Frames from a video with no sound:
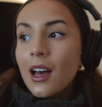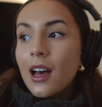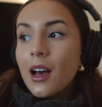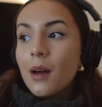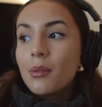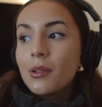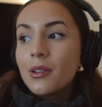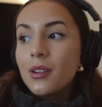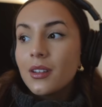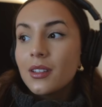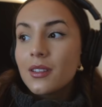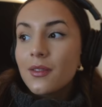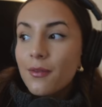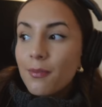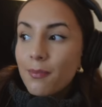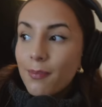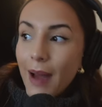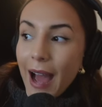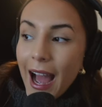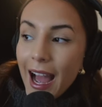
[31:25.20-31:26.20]
a productive
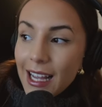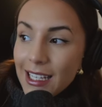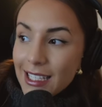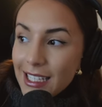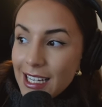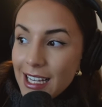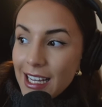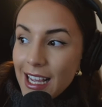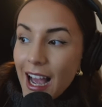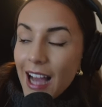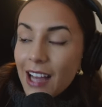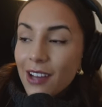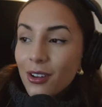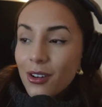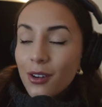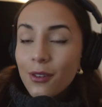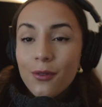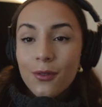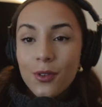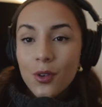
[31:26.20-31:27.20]
baddie, I
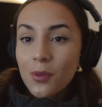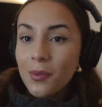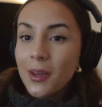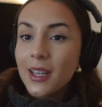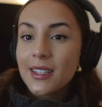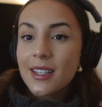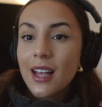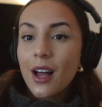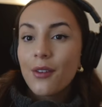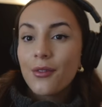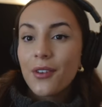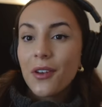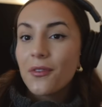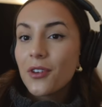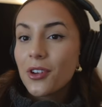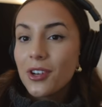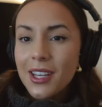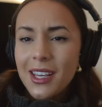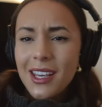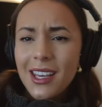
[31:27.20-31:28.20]
gotta fuel myself, I've
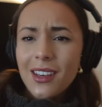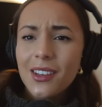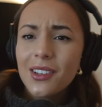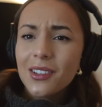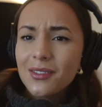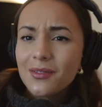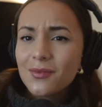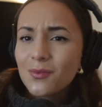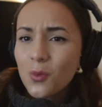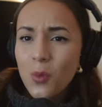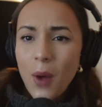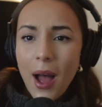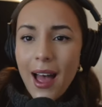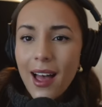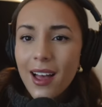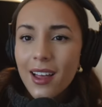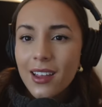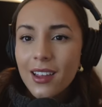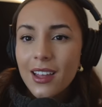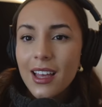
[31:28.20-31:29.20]
gotta eat
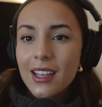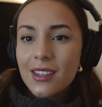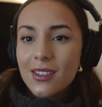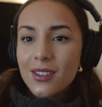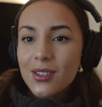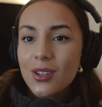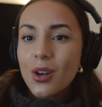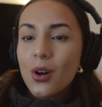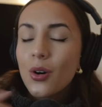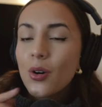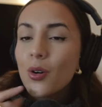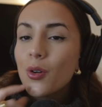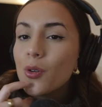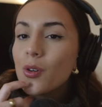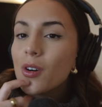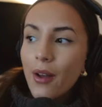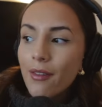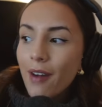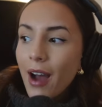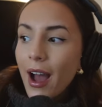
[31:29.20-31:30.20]
well. And
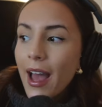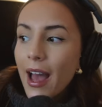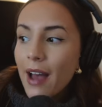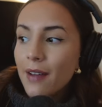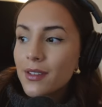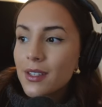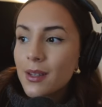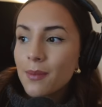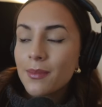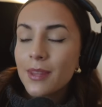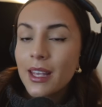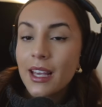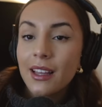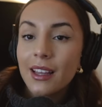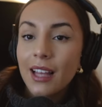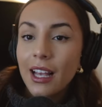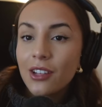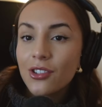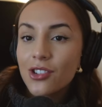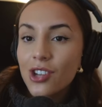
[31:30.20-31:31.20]
so if I have something
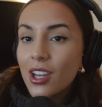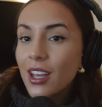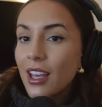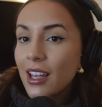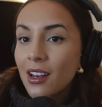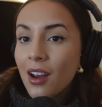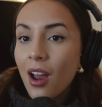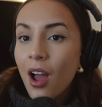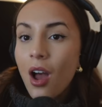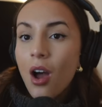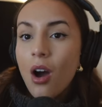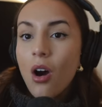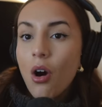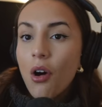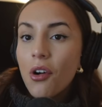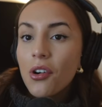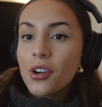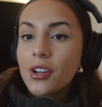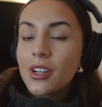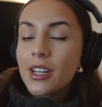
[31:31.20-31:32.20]
like chicken
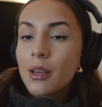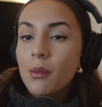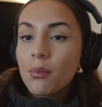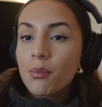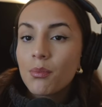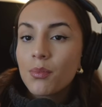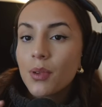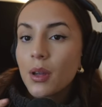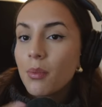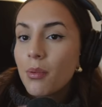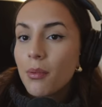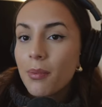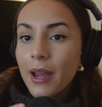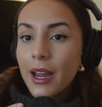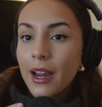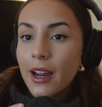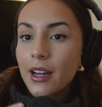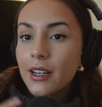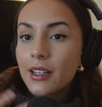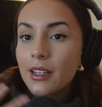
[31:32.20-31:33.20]
already pre
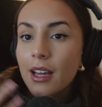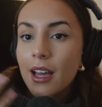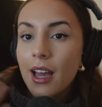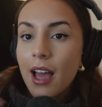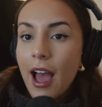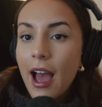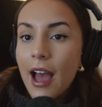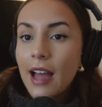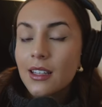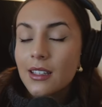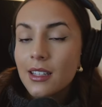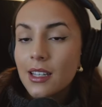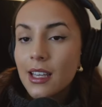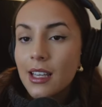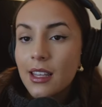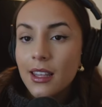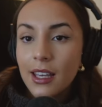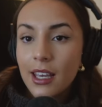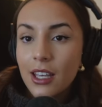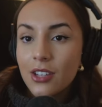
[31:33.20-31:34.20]
prepared and
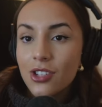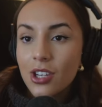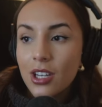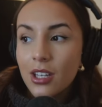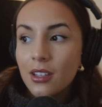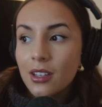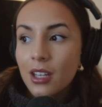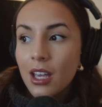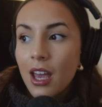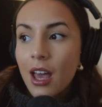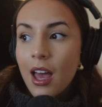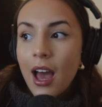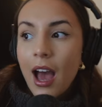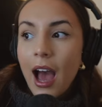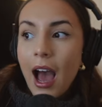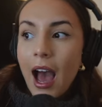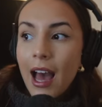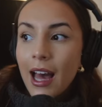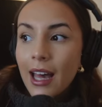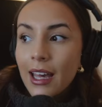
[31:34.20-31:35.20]
in the kitchen,
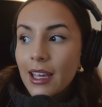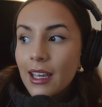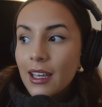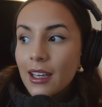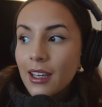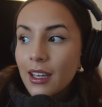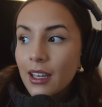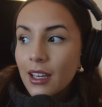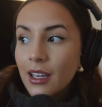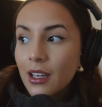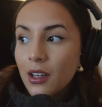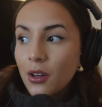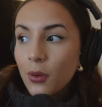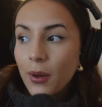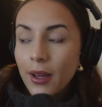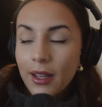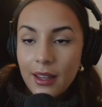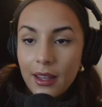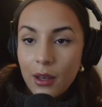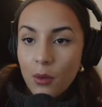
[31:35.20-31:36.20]
I can
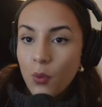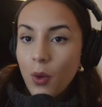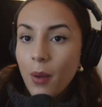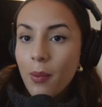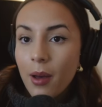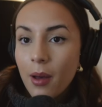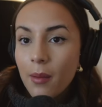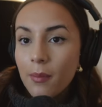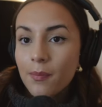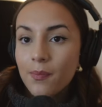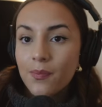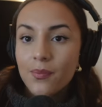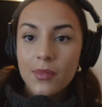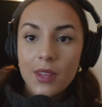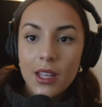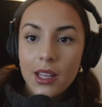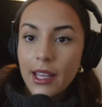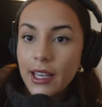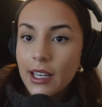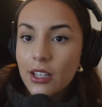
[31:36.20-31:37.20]
quickly whip up
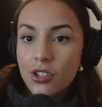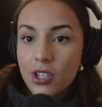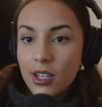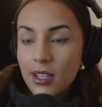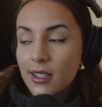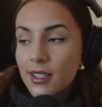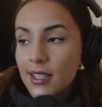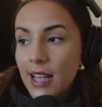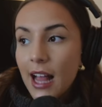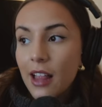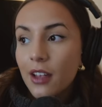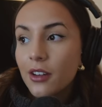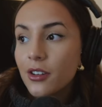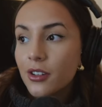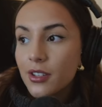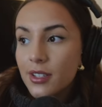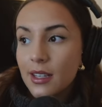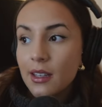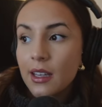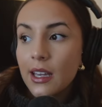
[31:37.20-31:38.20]
like a chicken salad
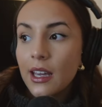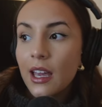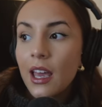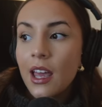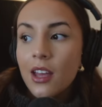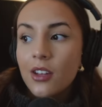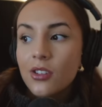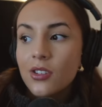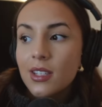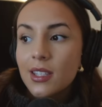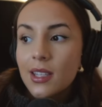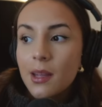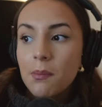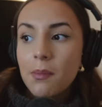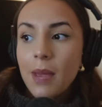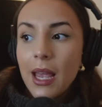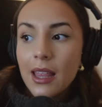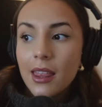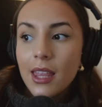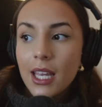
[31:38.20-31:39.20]
or something. Just the
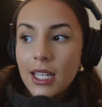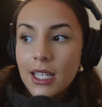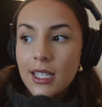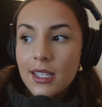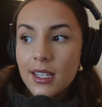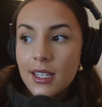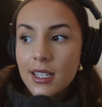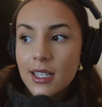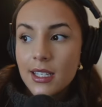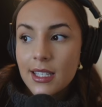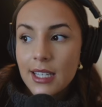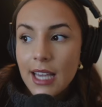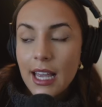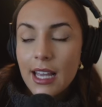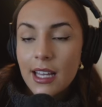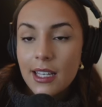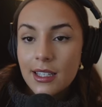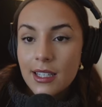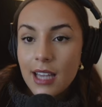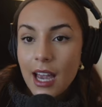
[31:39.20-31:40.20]
main thing that's going to
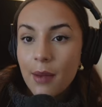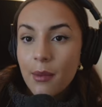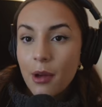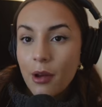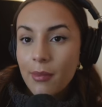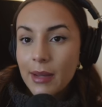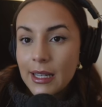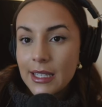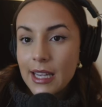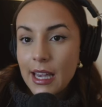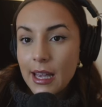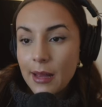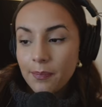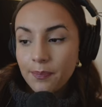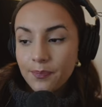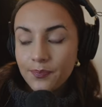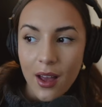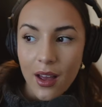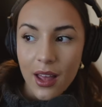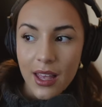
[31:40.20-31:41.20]
take time out of my day.
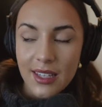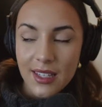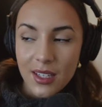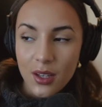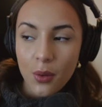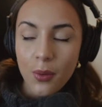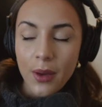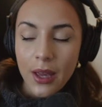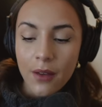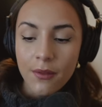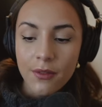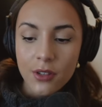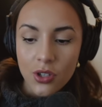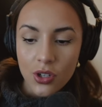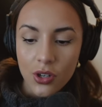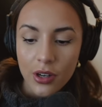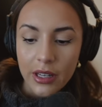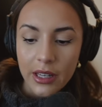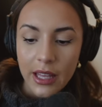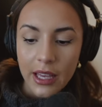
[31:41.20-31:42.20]
It's a good way of
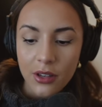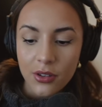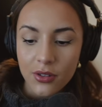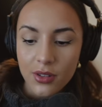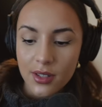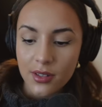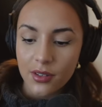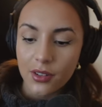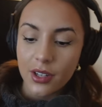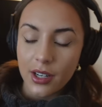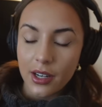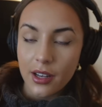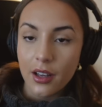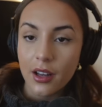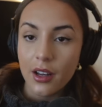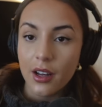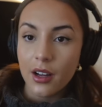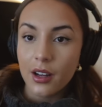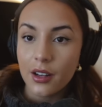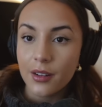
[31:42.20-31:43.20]
ensuring like you're still going
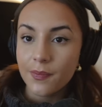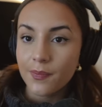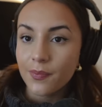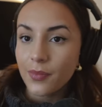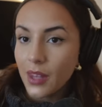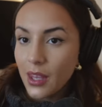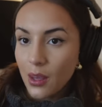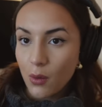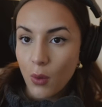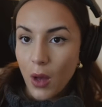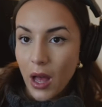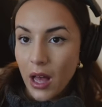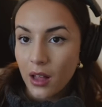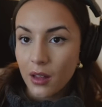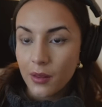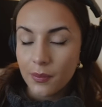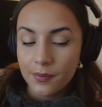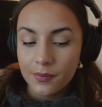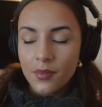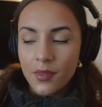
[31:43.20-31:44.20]
to eat
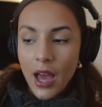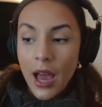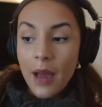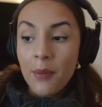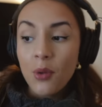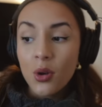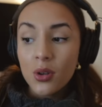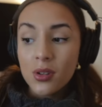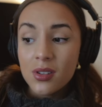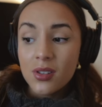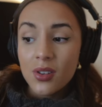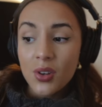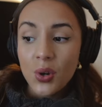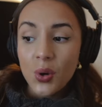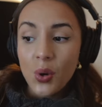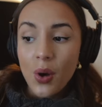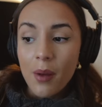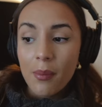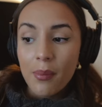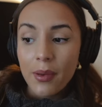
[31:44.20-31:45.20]
well. I'm
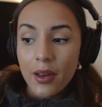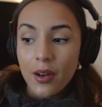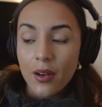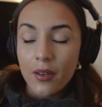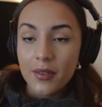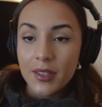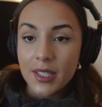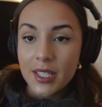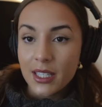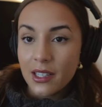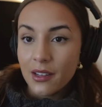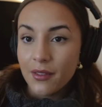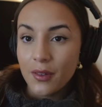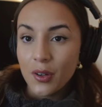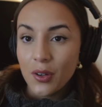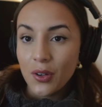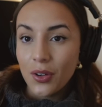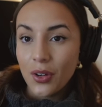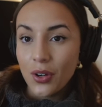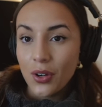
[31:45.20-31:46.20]
also a bit of a
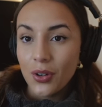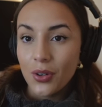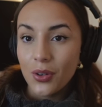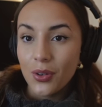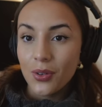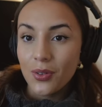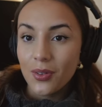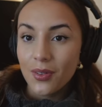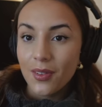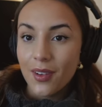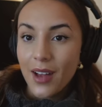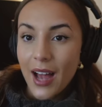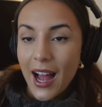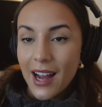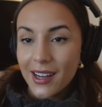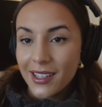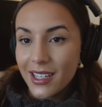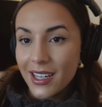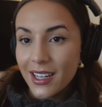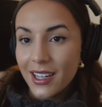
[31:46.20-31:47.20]
delivery
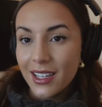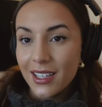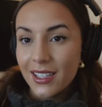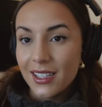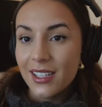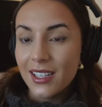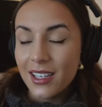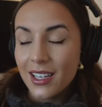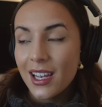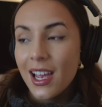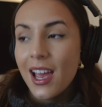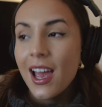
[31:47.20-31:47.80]
addict.